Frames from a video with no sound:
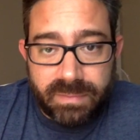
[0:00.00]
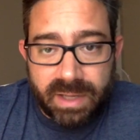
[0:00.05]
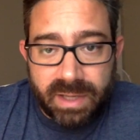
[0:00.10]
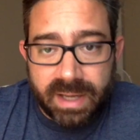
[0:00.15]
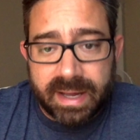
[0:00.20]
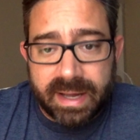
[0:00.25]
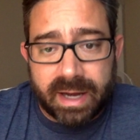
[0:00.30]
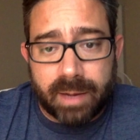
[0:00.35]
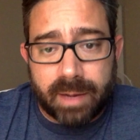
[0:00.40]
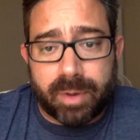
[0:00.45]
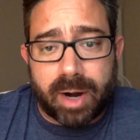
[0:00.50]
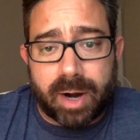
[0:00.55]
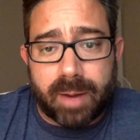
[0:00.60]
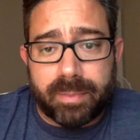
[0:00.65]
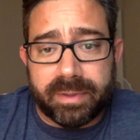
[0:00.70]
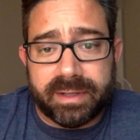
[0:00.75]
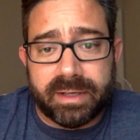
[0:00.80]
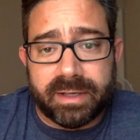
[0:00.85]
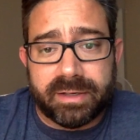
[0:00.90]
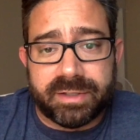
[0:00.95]
and how to
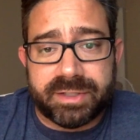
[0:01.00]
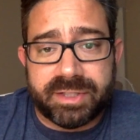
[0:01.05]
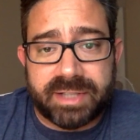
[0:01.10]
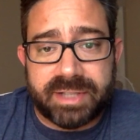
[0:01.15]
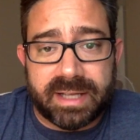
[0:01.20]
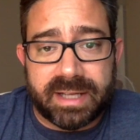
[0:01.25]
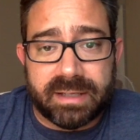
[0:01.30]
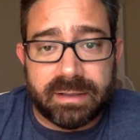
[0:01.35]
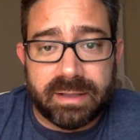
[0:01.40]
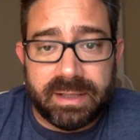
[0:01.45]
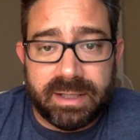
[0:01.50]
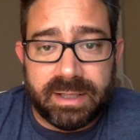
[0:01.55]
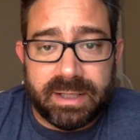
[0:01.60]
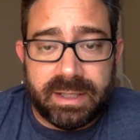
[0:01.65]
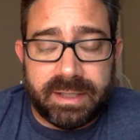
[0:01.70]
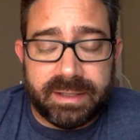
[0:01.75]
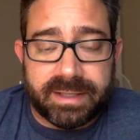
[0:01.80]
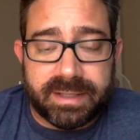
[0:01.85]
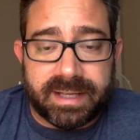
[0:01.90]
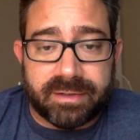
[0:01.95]
properly understand
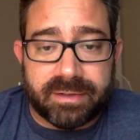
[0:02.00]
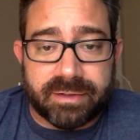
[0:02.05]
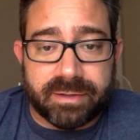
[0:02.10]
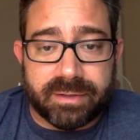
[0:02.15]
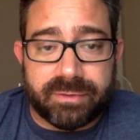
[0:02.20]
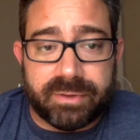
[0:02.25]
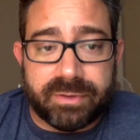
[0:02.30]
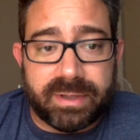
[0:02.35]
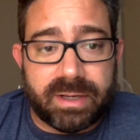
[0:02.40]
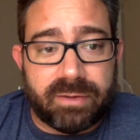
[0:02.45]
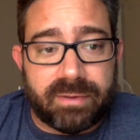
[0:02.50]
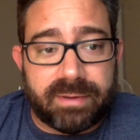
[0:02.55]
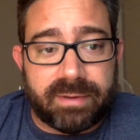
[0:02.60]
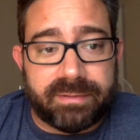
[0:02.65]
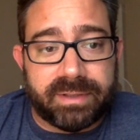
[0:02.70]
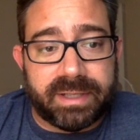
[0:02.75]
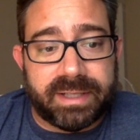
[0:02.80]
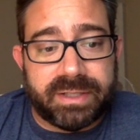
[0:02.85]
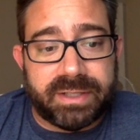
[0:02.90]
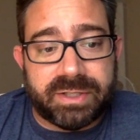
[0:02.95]
the Council of Trent and
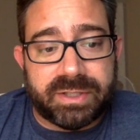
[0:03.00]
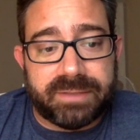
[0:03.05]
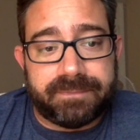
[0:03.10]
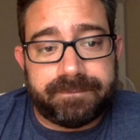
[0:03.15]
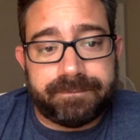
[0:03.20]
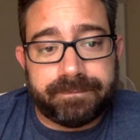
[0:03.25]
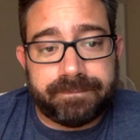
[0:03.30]
Revelation.